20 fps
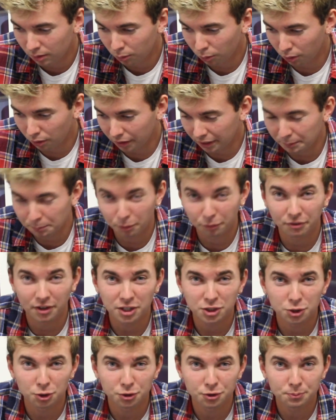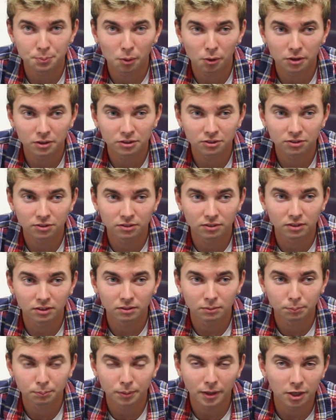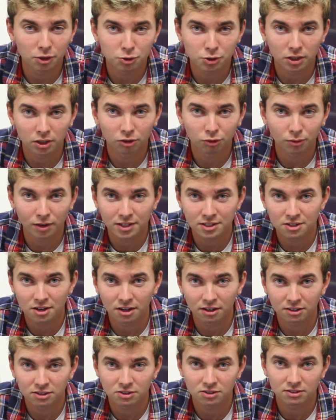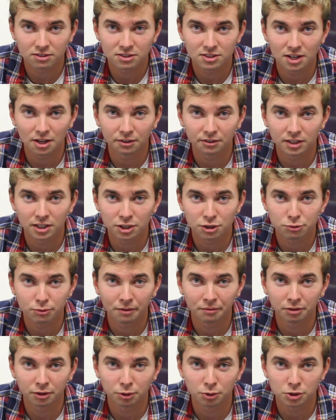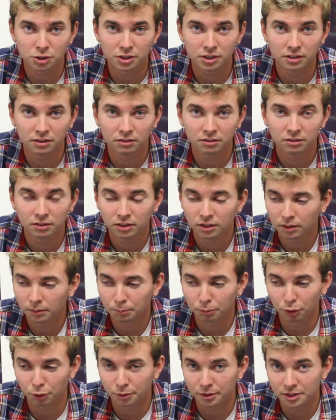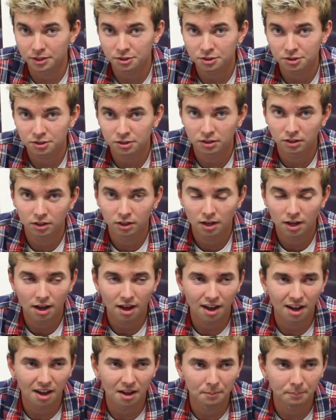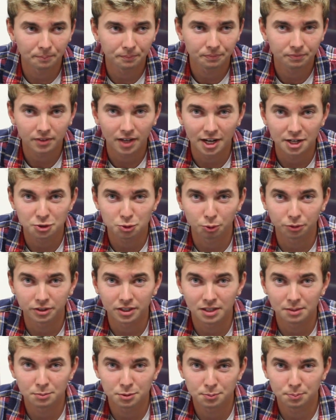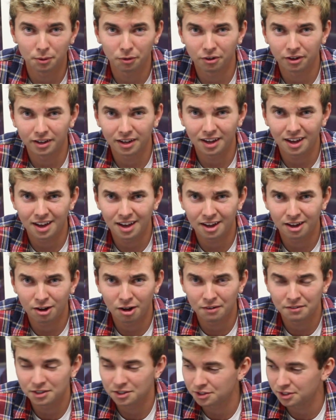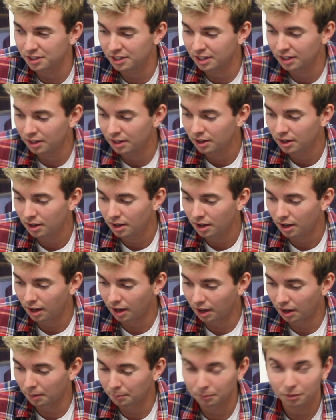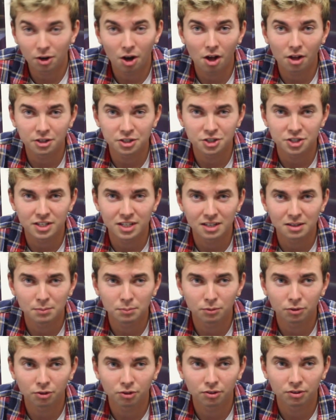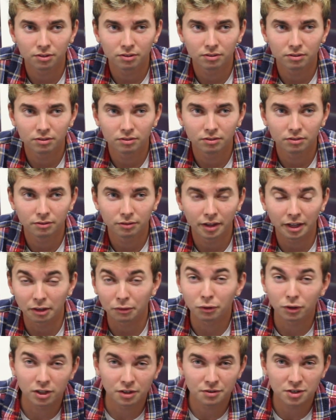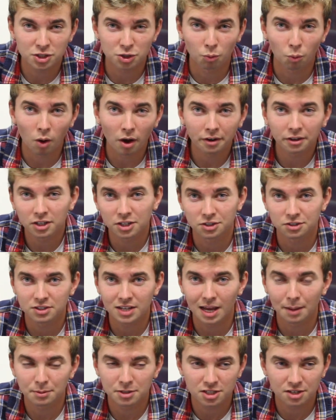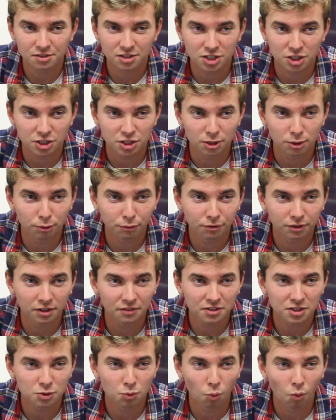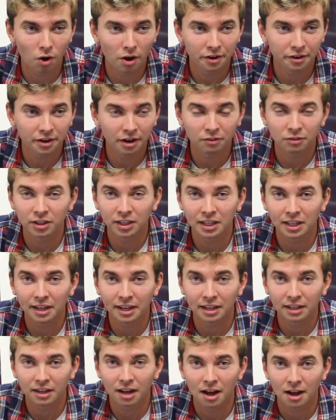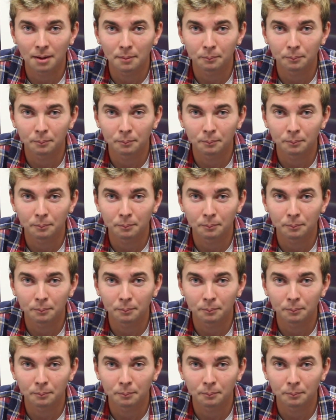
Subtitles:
Well, like professional sports, Patriots, Red Sox, Celtics, Revolution, Bruins, high school teams, Billerica High, obviously, college teams, like for Division 1, because Tampa's Division 2. For Division 1, I really like